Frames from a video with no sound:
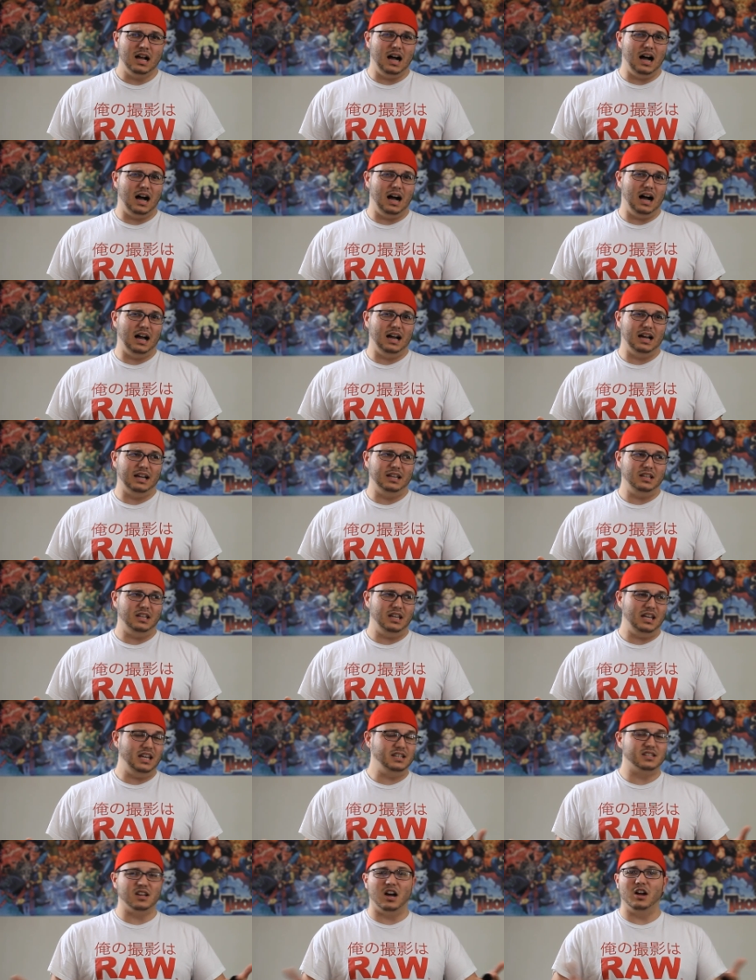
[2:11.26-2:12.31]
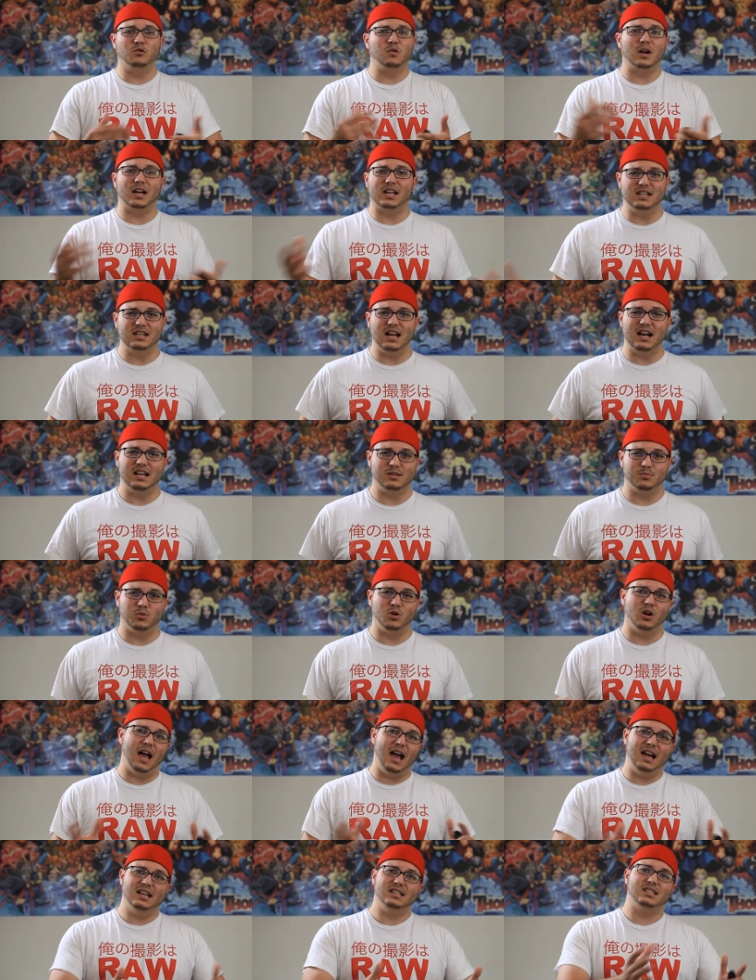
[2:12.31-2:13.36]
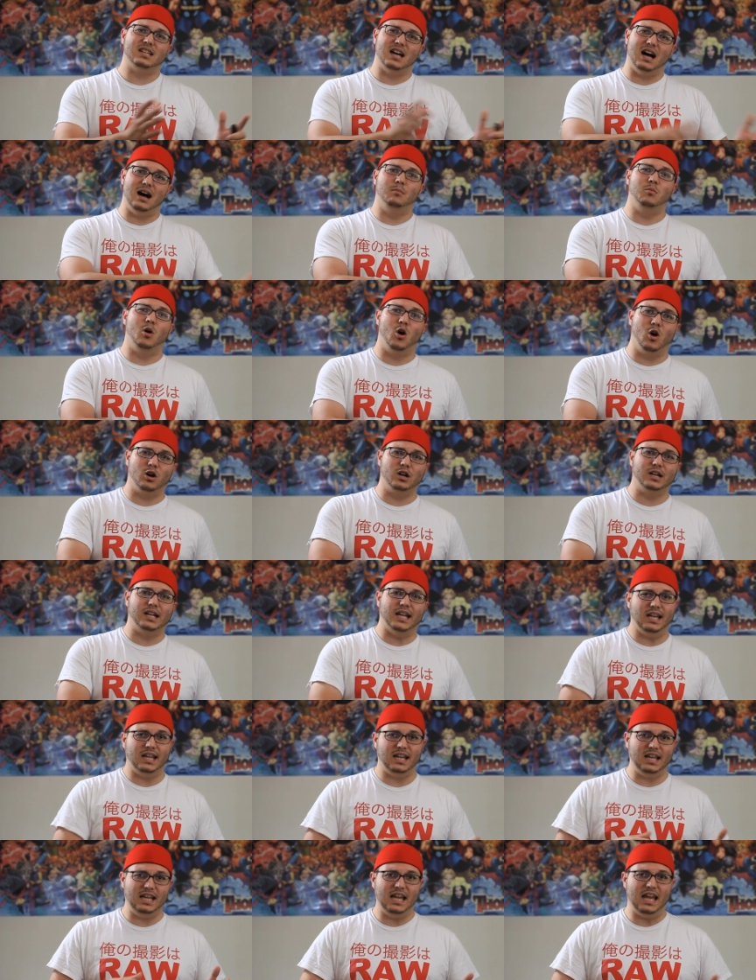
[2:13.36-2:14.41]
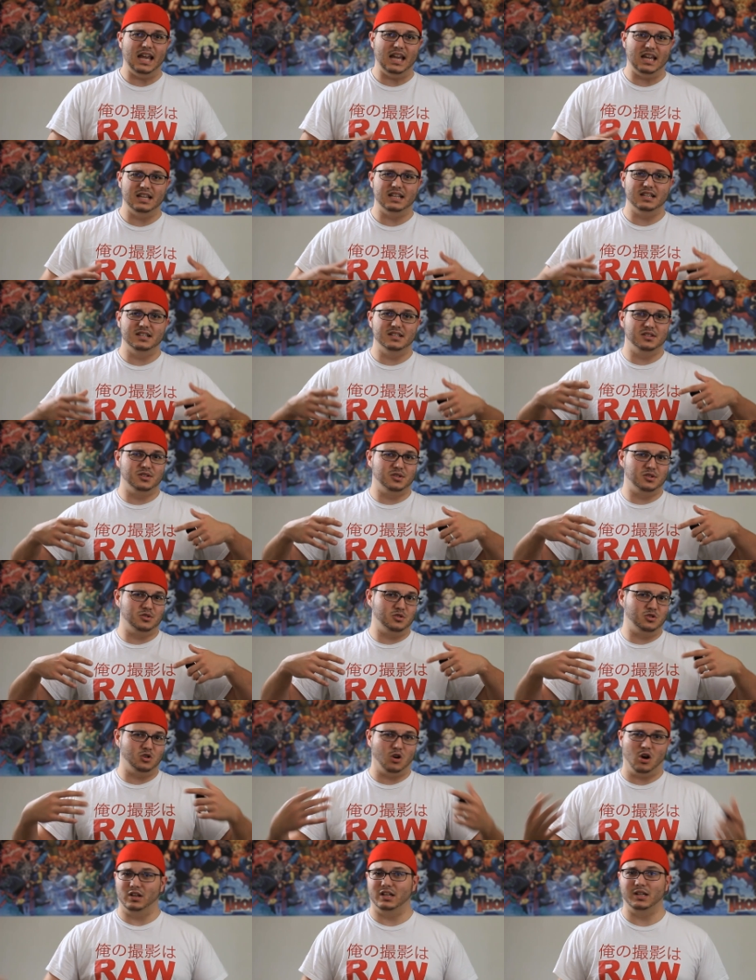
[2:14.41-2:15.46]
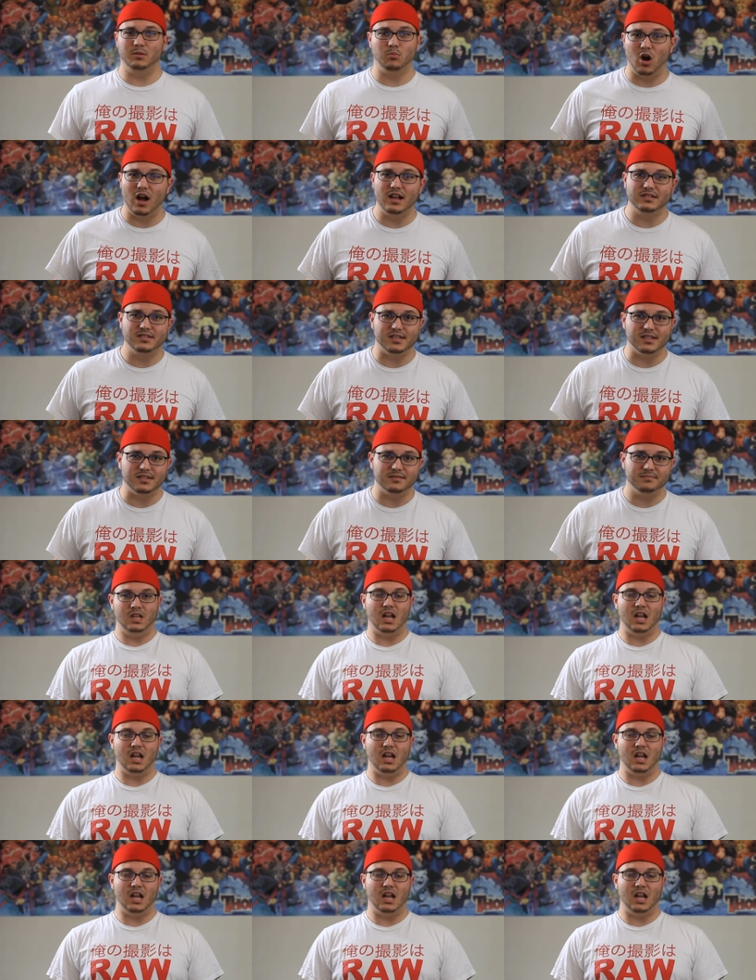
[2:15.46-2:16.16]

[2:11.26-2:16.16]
Uh, he's unrecognizable as Tom Hardy. He is Charlie Bronson.